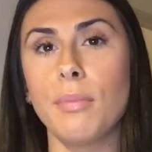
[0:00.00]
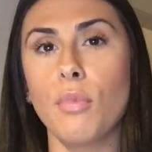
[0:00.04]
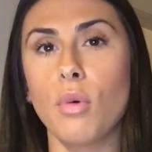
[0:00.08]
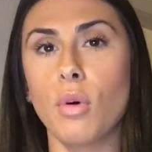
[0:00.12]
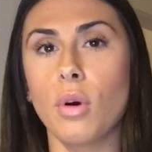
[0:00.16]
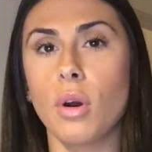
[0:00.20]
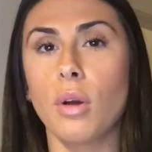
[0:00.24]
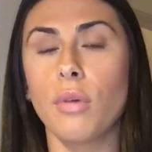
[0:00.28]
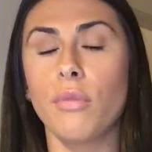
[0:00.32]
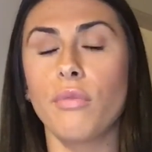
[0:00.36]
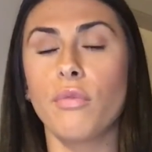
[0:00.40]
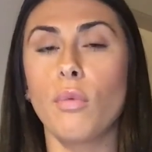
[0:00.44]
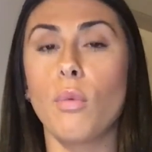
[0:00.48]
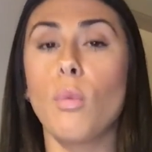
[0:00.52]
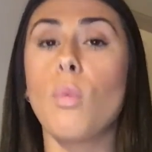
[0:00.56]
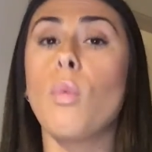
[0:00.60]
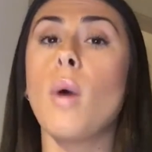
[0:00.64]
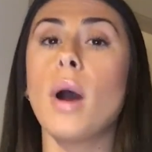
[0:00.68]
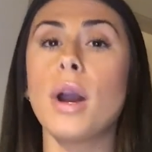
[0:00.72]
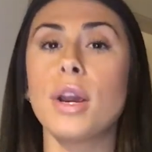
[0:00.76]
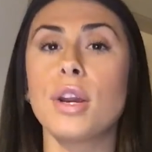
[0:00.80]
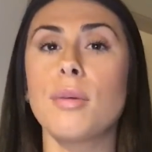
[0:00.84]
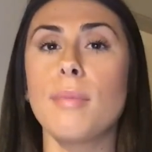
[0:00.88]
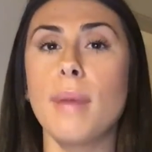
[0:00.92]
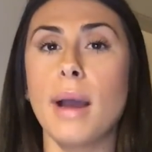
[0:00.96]
more of
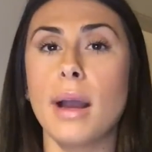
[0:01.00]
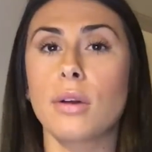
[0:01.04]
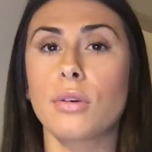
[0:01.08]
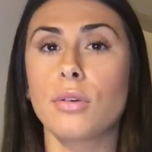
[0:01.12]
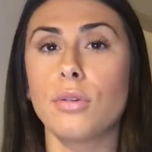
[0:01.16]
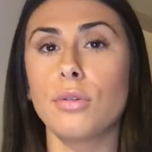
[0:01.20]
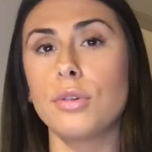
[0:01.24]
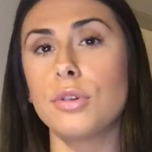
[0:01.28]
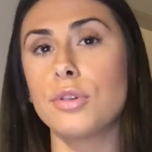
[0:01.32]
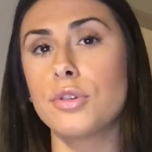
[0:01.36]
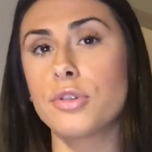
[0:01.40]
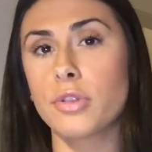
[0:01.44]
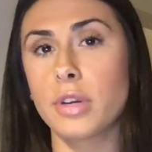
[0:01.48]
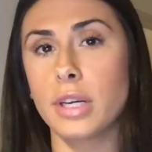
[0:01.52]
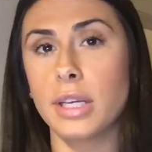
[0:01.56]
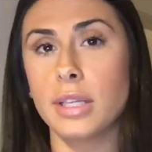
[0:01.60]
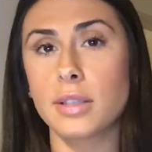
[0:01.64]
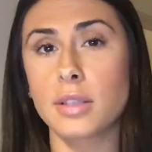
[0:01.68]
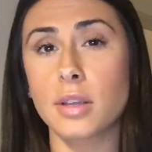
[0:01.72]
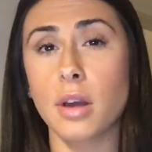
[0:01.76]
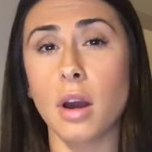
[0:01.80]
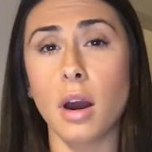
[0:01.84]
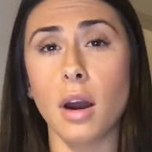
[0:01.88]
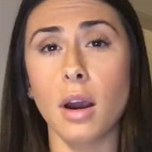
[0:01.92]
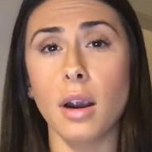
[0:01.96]
what your
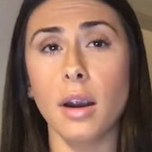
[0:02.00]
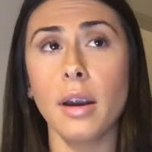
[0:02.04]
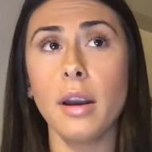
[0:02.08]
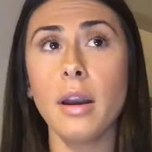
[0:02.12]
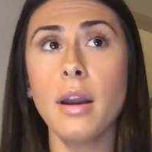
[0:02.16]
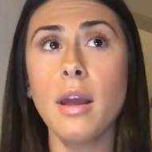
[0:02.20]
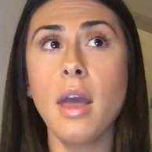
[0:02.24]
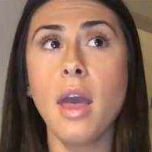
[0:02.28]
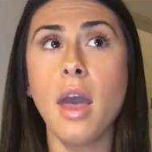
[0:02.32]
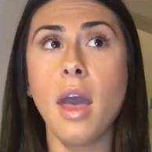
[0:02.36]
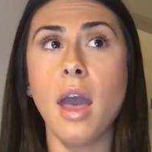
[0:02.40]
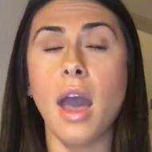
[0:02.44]
macronutrients are